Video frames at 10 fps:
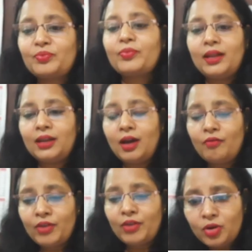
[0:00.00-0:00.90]
Now, one
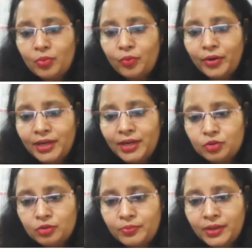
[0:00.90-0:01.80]
more point to
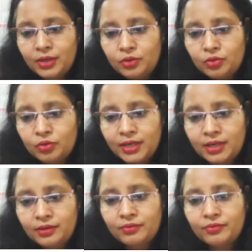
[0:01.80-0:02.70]
be noted,
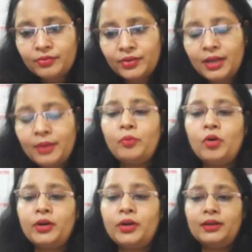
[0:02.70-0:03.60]
very
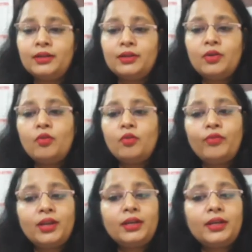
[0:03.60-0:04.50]
important.
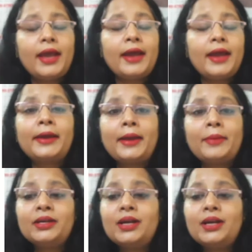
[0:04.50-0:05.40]
When a
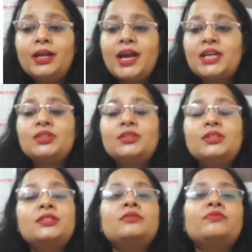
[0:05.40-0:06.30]
chemical reaction
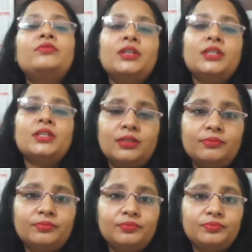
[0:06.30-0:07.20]
is reversed,
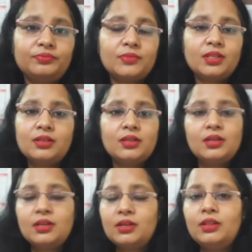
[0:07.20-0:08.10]

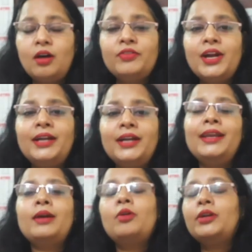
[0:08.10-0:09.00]
now we are telling
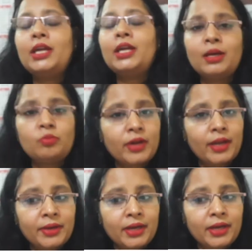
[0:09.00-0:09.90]
about a
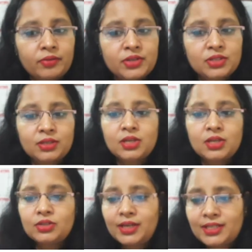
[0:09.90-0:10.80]
thermochemical equation. So
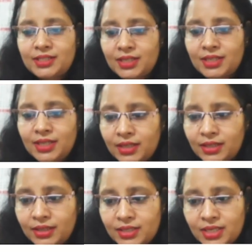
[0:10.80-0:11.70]
let's see
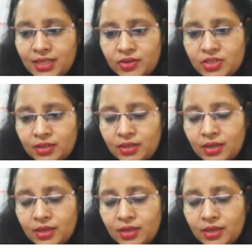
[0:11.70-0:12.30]
this equation.